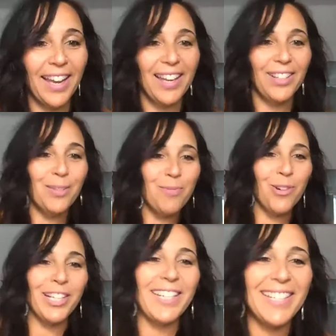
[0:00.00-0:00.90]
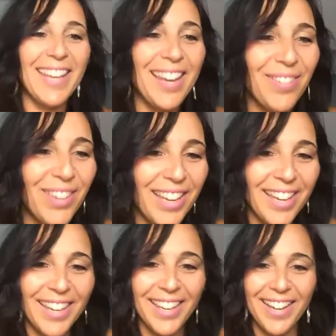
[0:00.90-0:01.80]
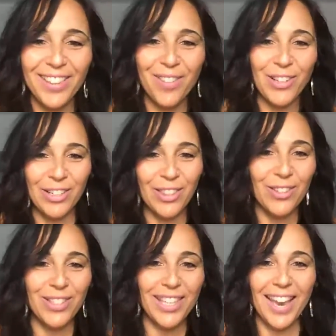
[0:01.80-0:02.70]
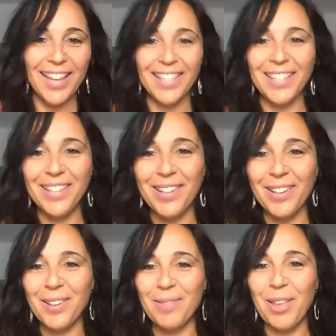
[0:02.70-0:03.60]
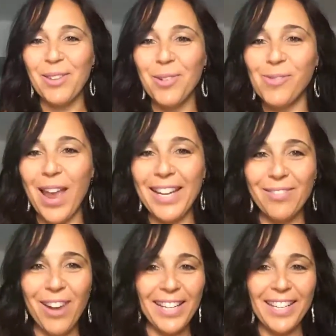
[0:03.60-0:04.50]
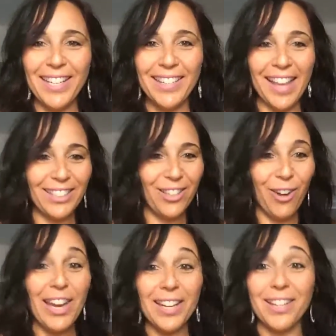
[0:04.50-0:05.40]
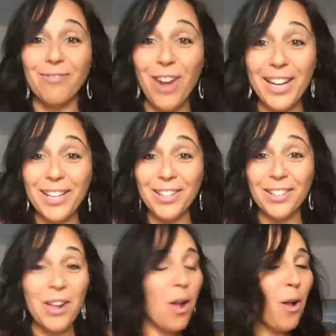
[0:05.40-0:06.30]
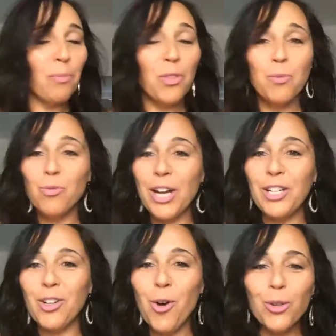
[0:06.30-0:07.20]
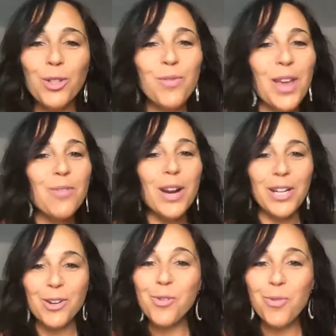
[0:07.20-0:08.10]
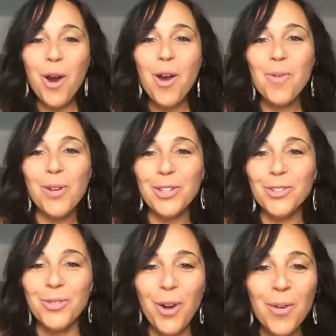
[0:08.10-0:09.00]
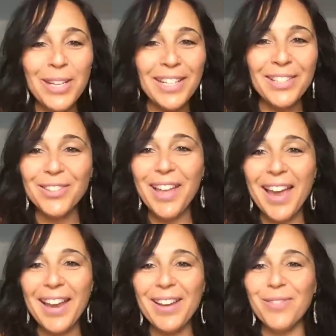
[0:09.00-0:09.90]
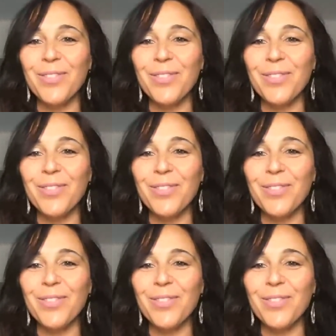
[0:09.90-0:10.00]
Good morning, David. I love your enthusiasm that you're ready. That's great. Ready to cultivate, ready to grow what you're growing in your life.